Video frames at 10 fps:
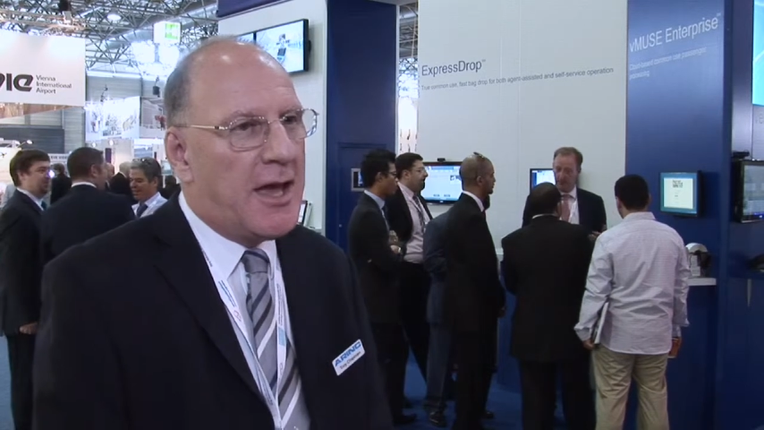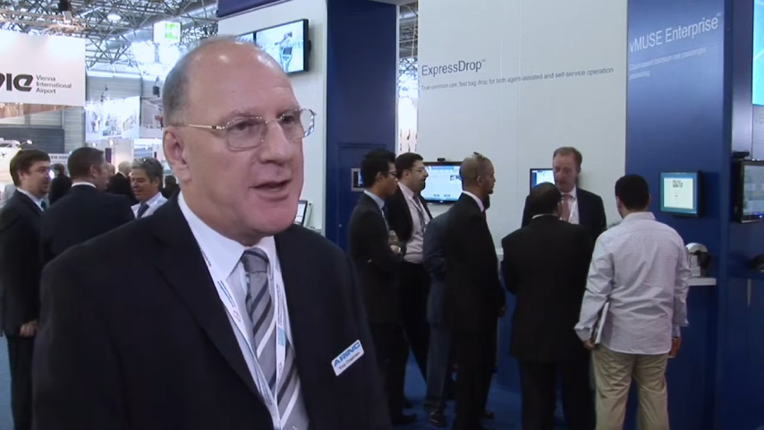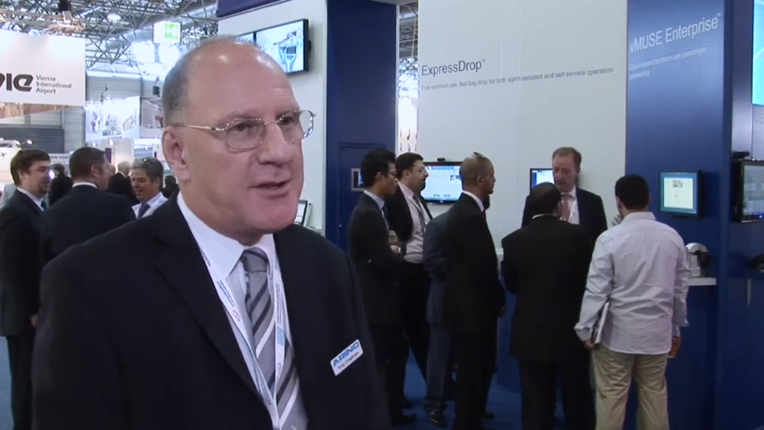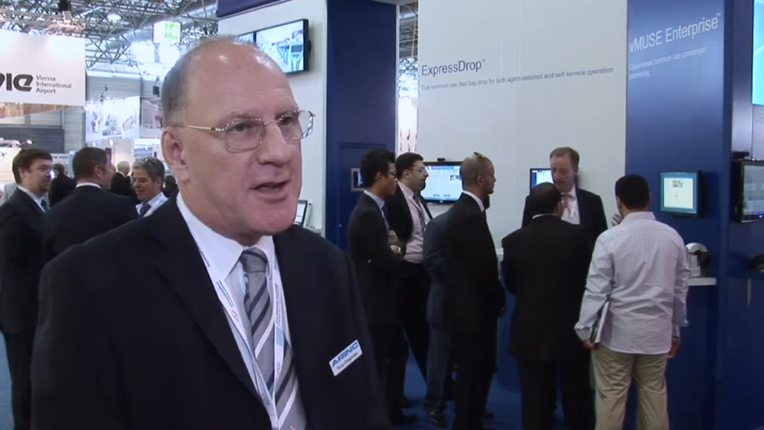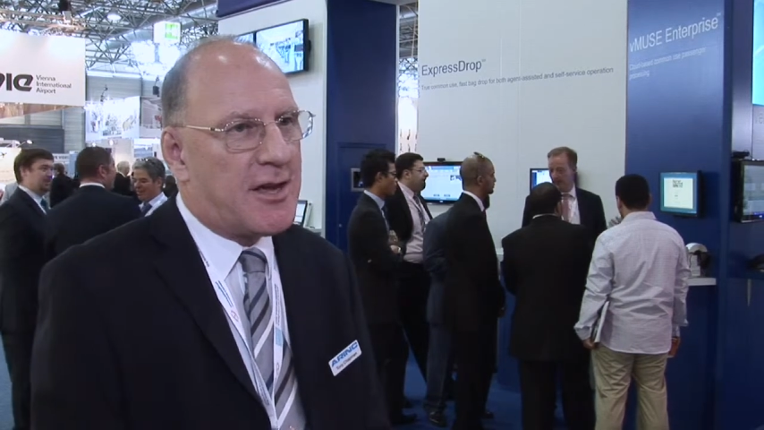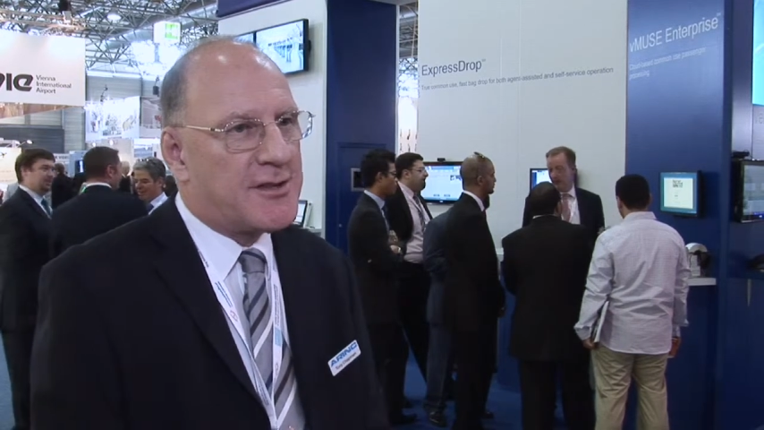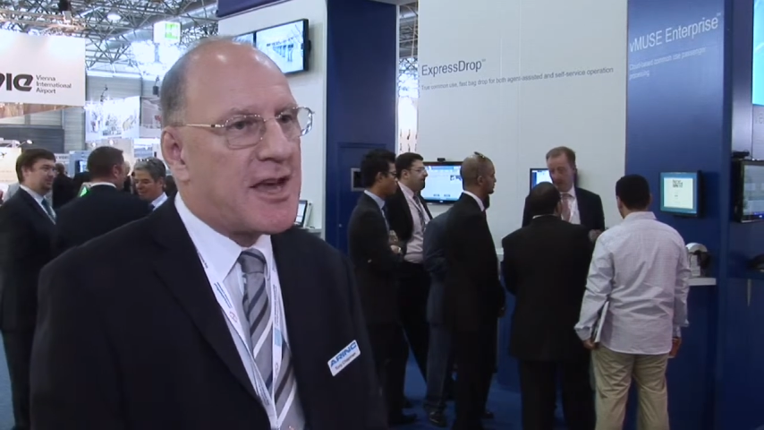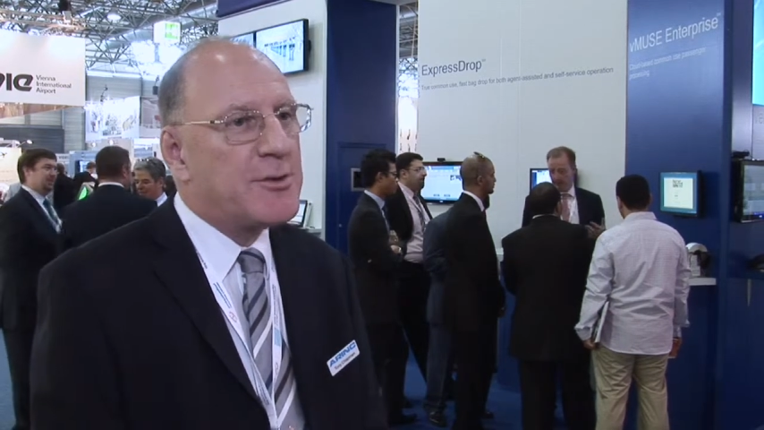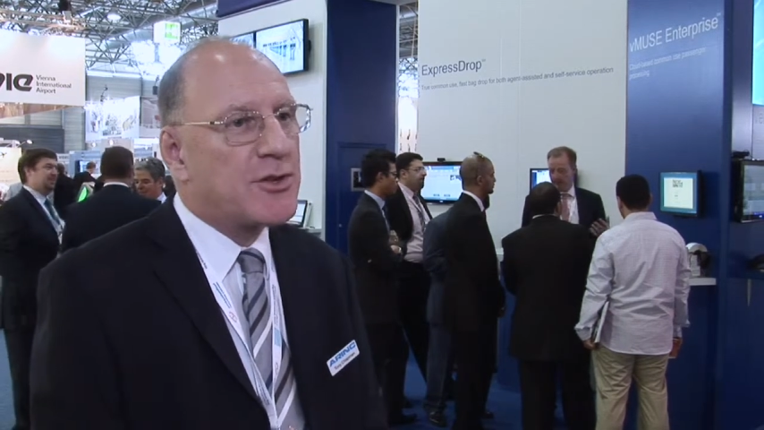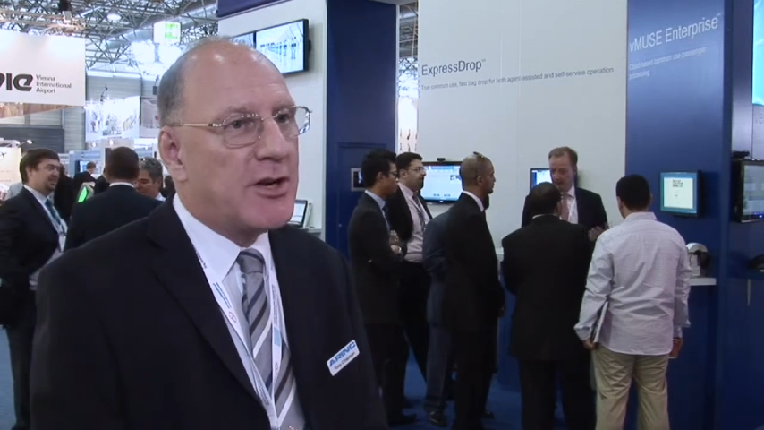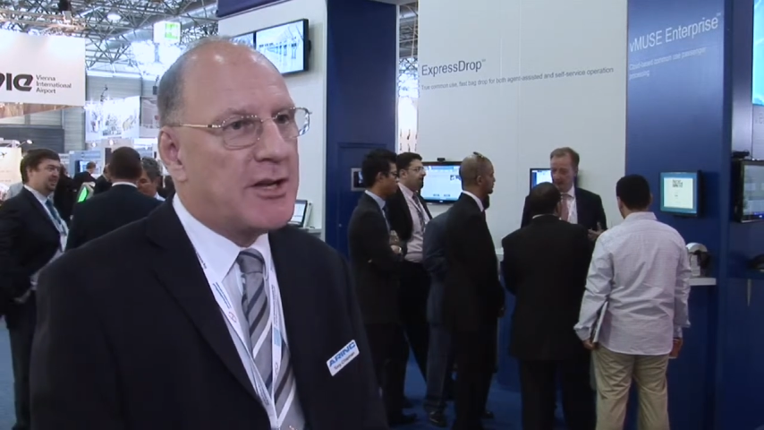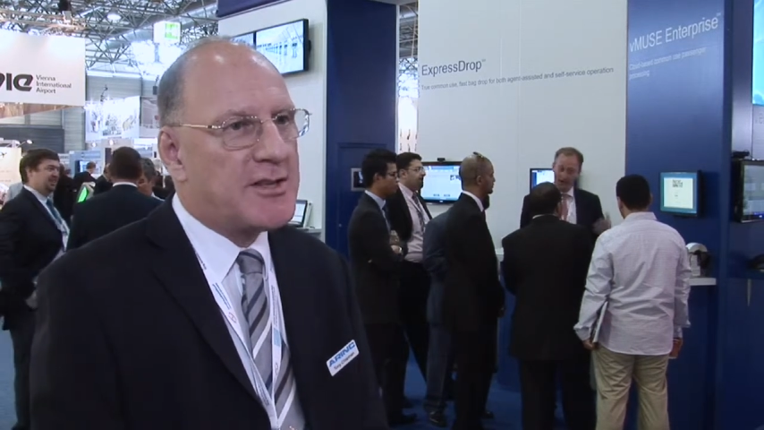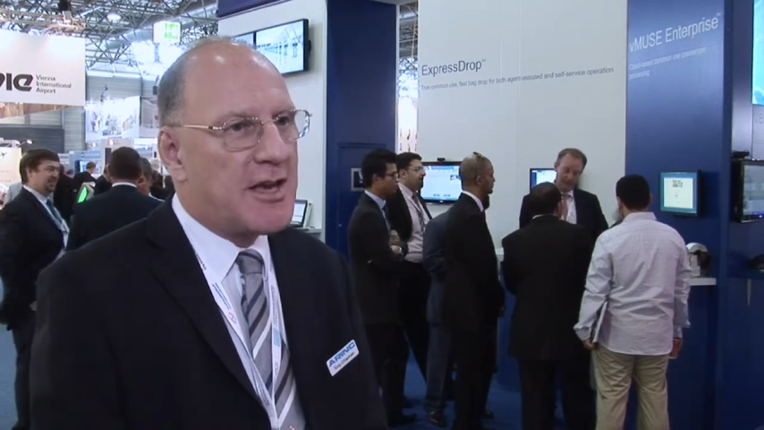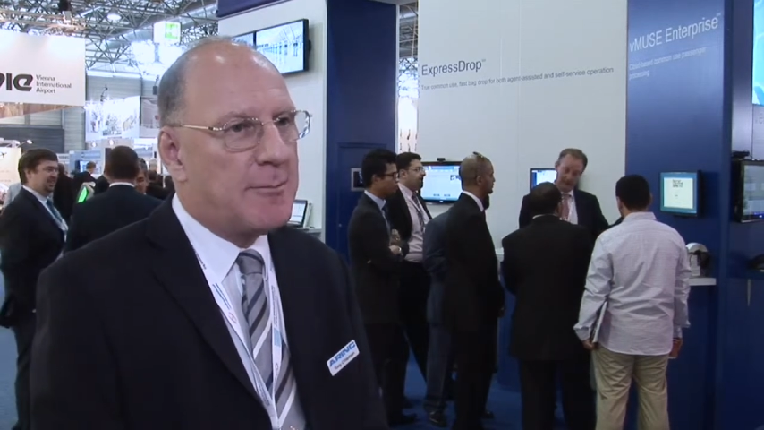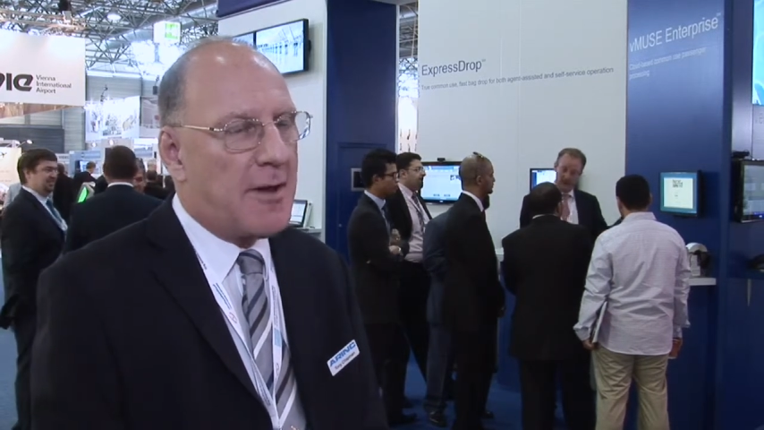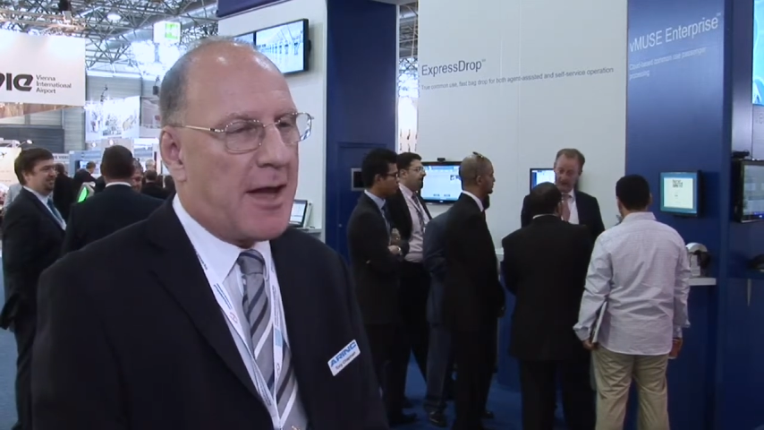It's same screen, same